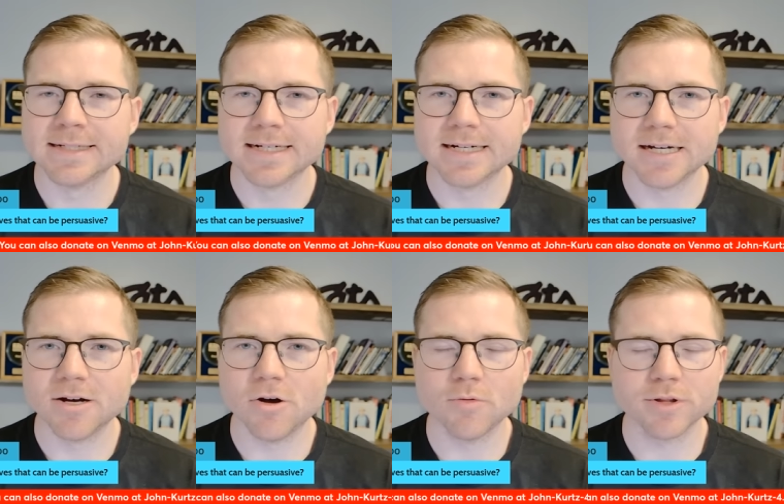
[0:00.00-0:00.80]

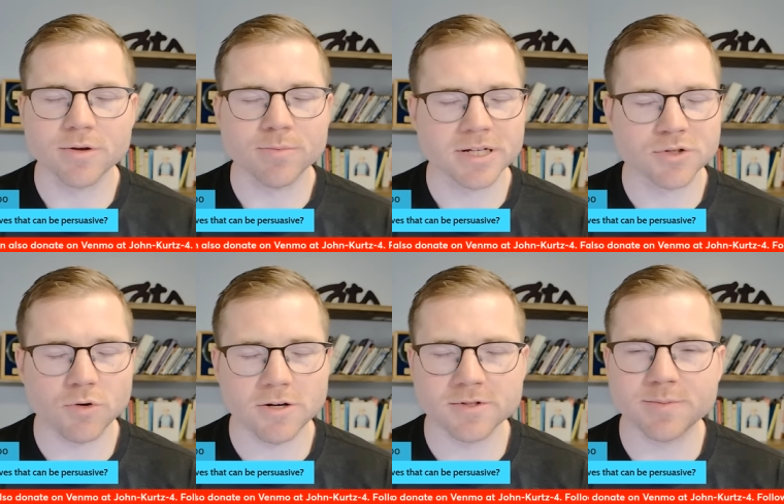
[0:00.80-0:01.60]
all with a Big
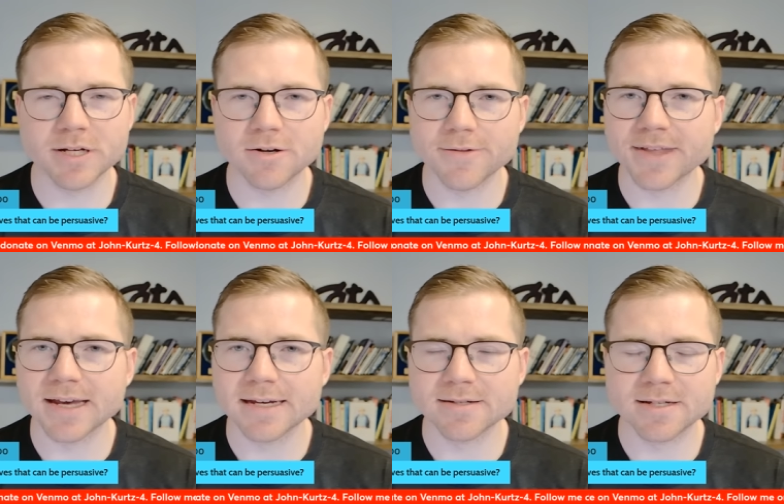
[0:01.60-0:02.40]
12 spin on
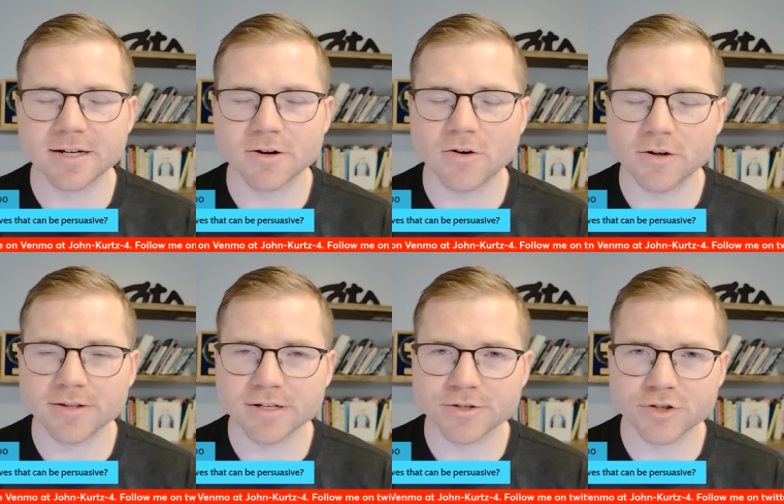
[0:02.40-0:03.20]
things here on
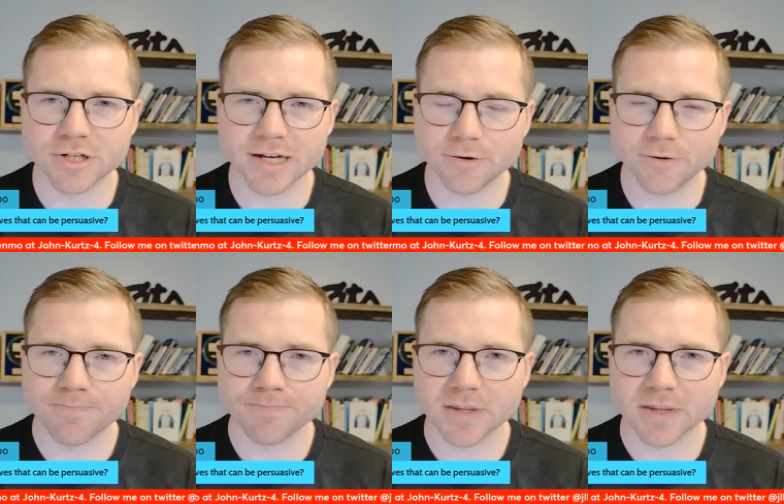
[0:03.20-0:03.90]
this channel.